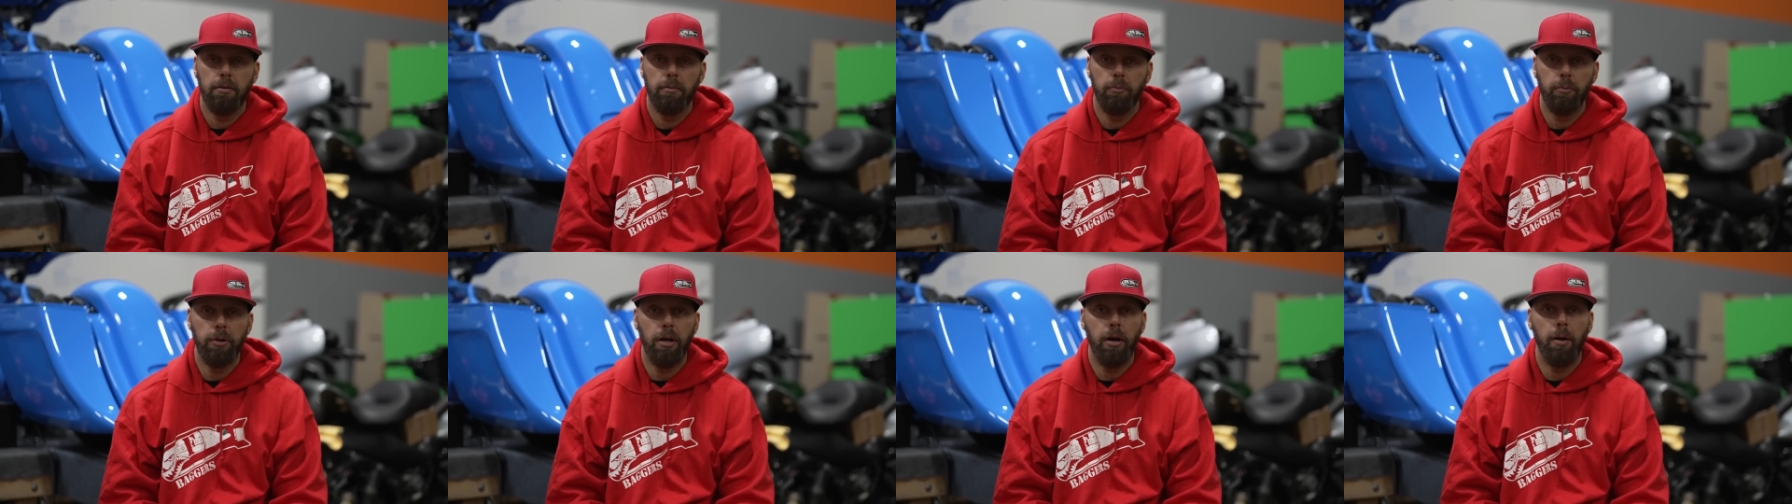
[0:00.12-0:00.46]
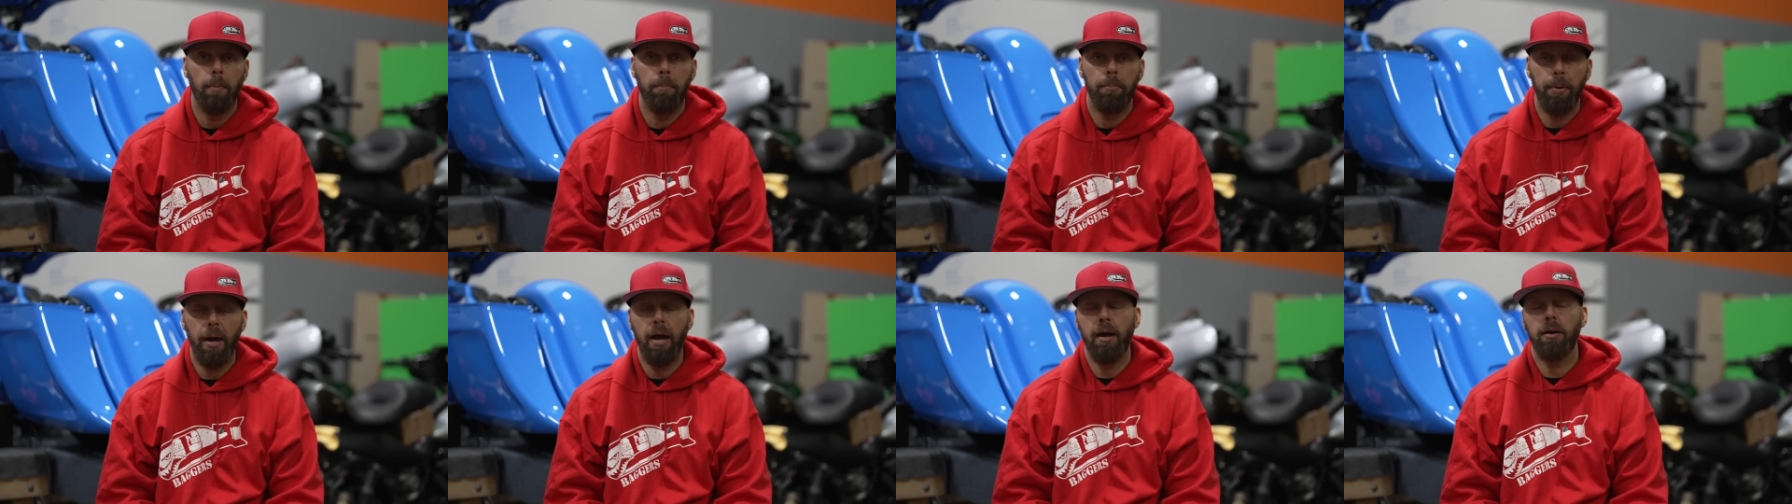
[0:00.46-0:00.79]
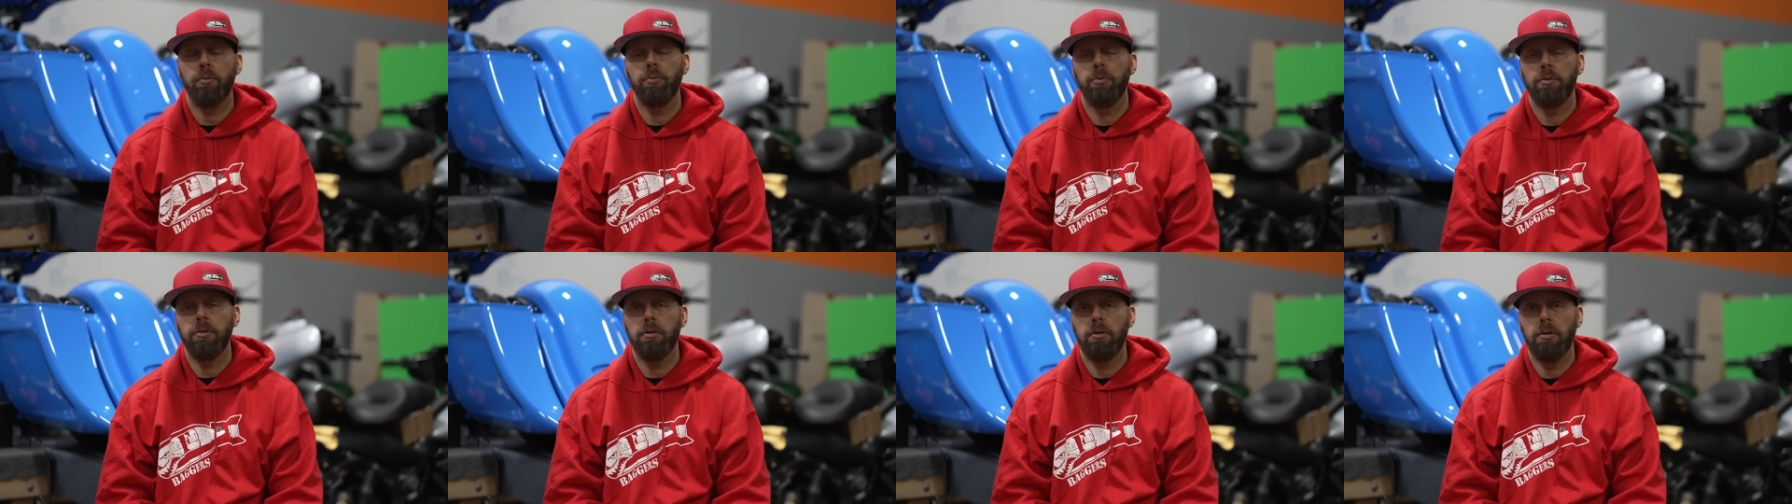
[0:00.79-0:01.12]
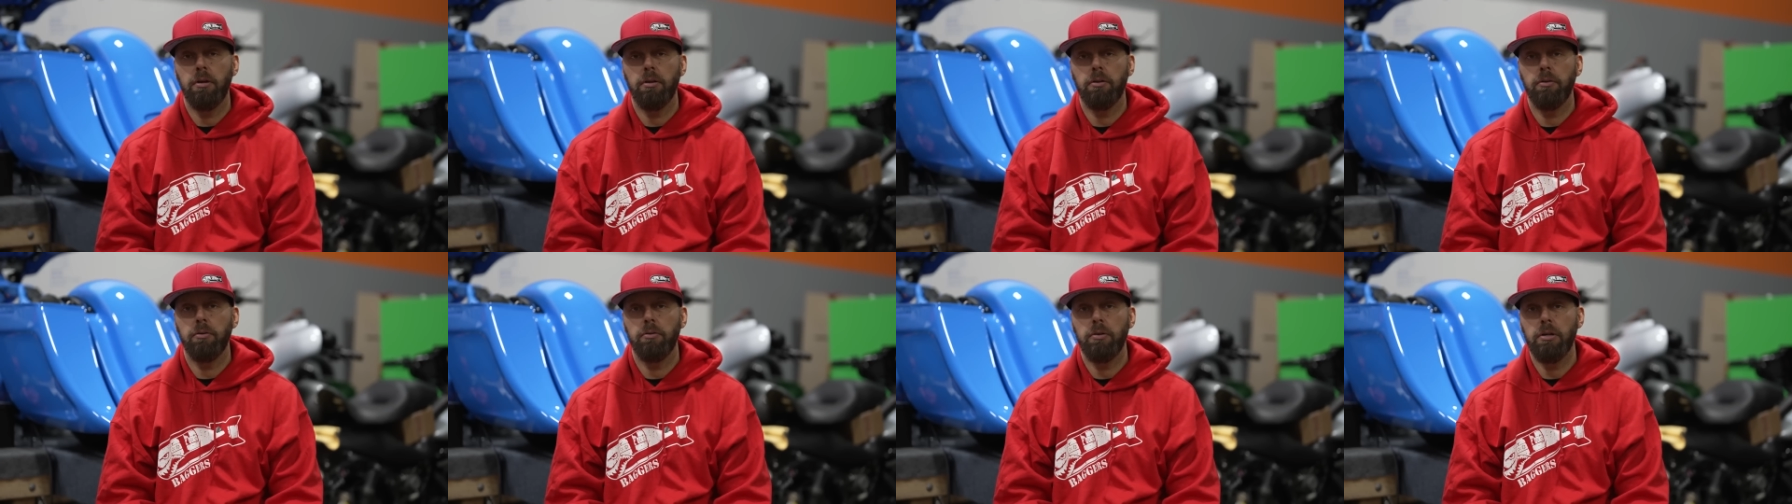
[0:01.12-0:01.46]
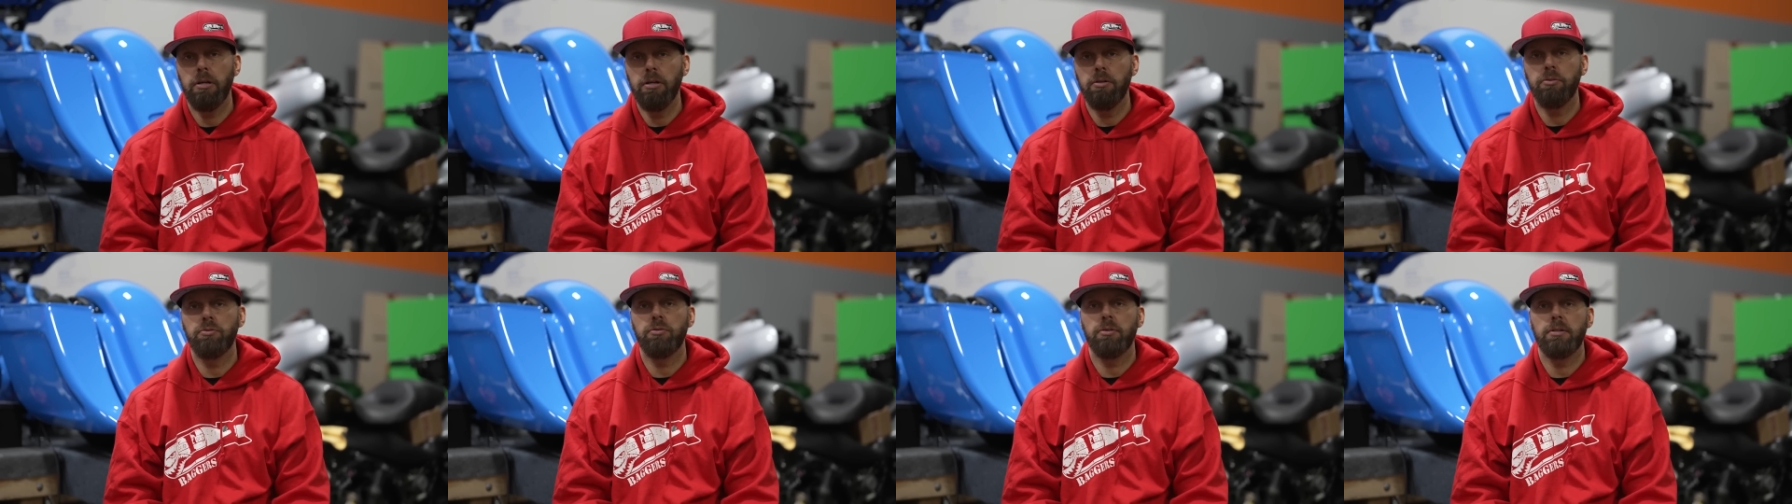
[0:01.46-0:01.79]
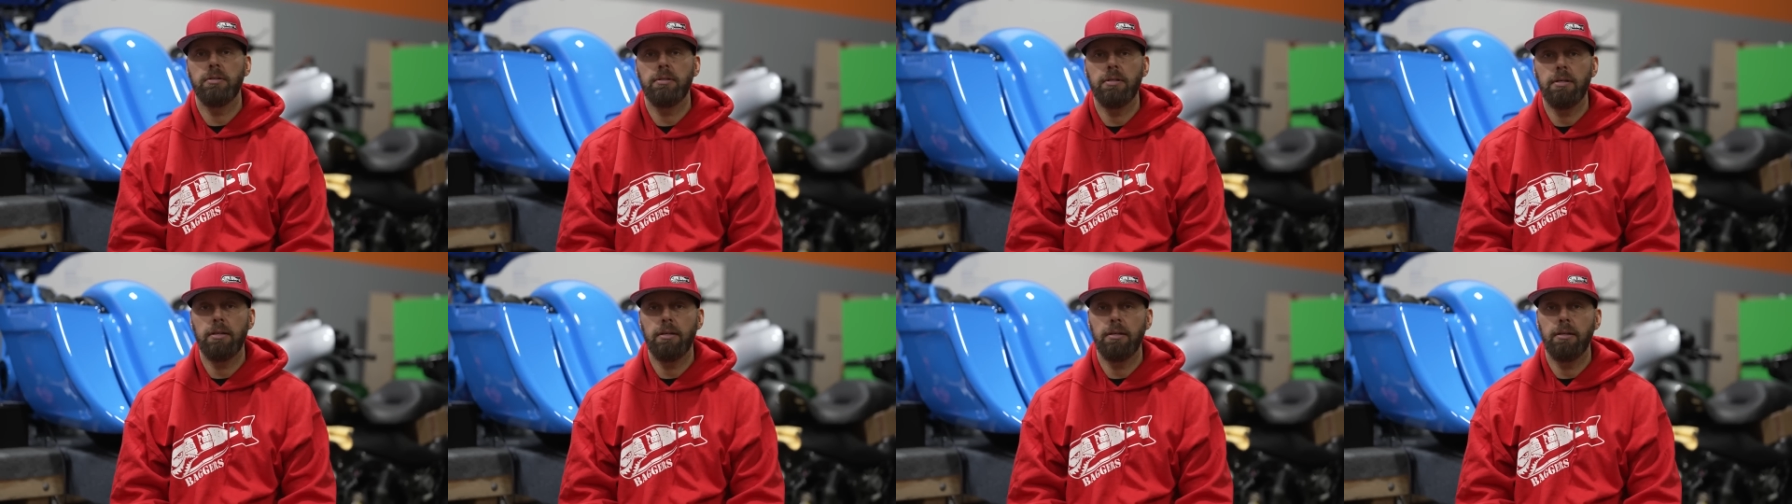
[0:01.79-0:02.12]
We are back with another
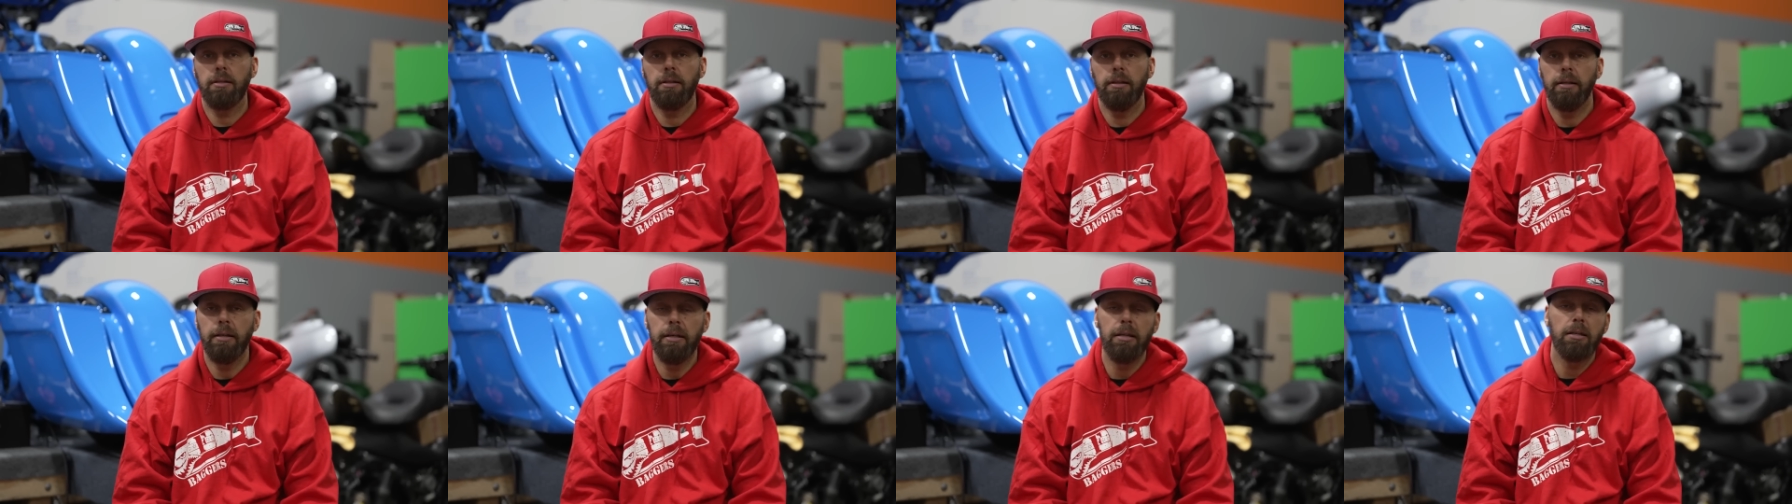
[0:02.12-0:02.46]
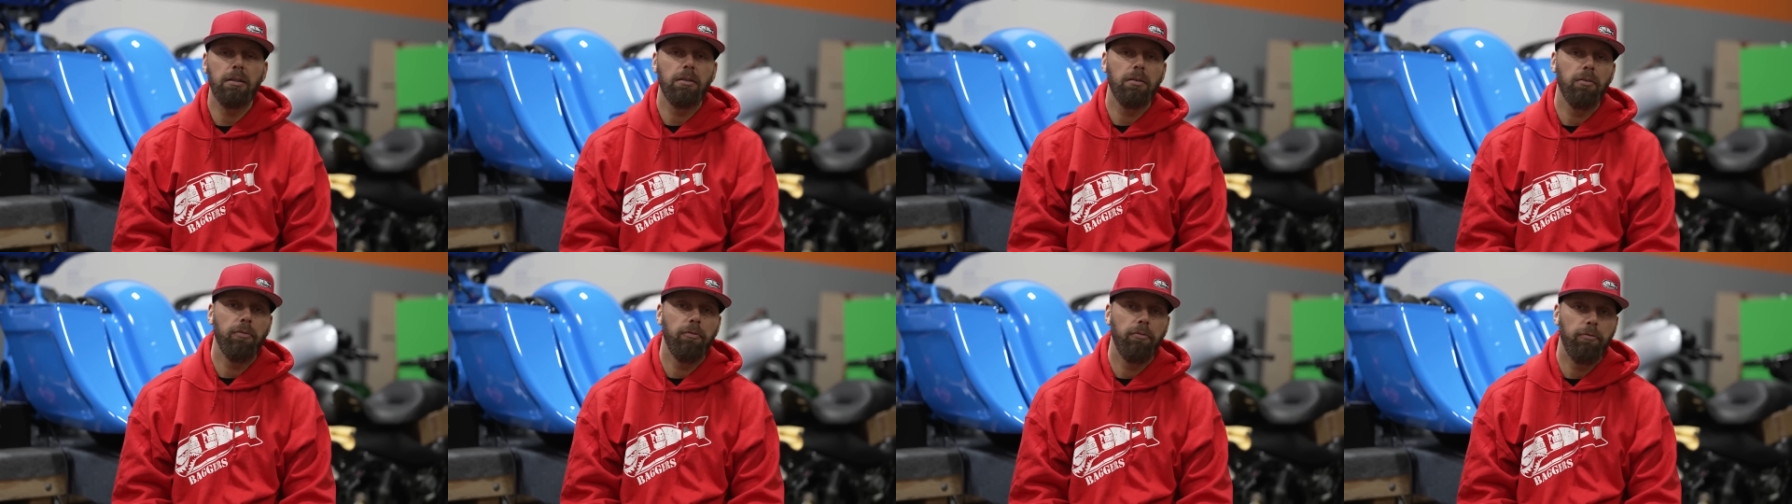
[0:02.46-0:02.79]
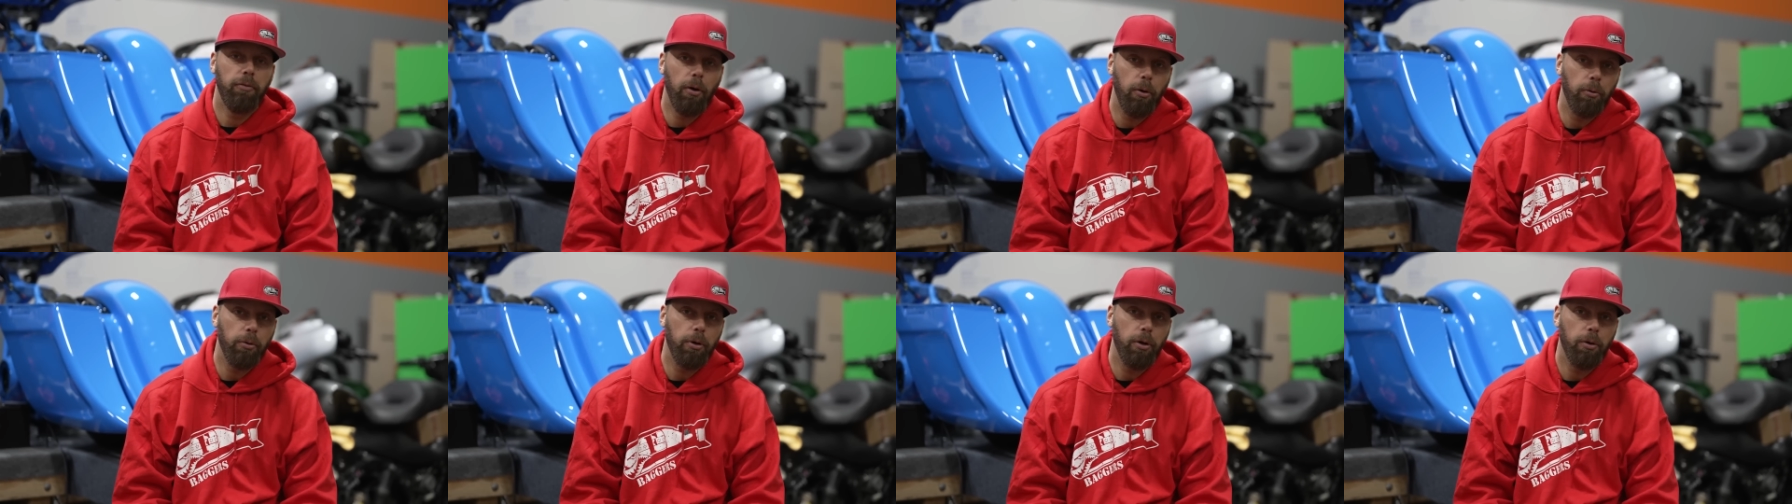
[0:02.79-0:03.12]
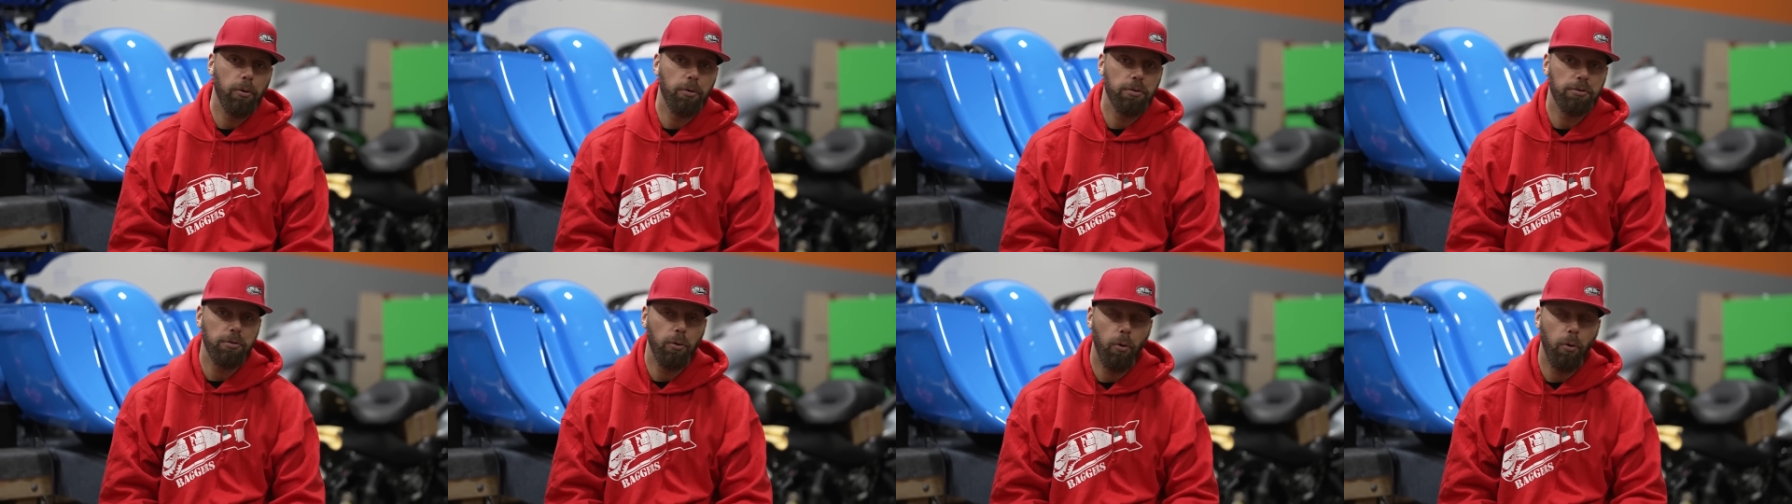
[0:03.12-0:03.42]
interesting leaked photos,